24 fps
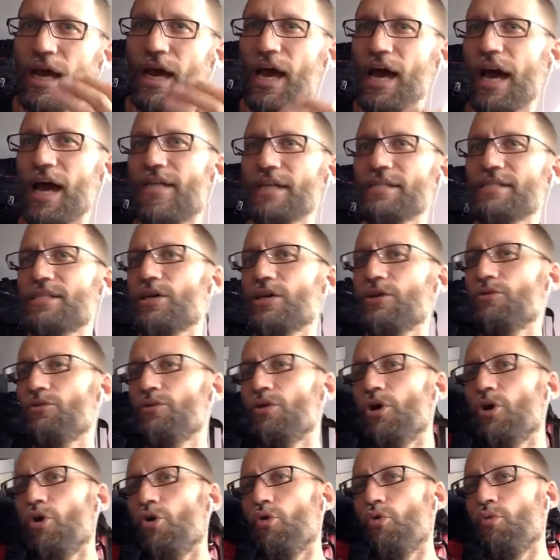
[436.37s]
And so
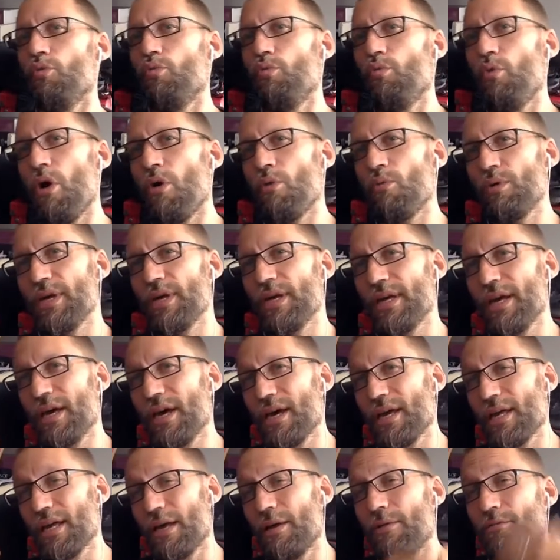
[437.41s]
what we,
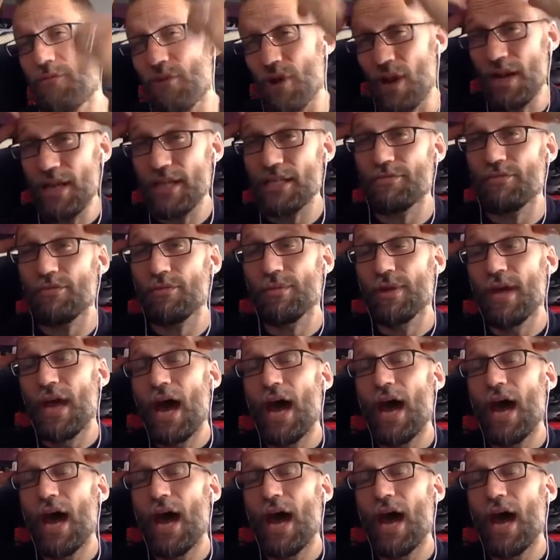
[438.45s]
at least from,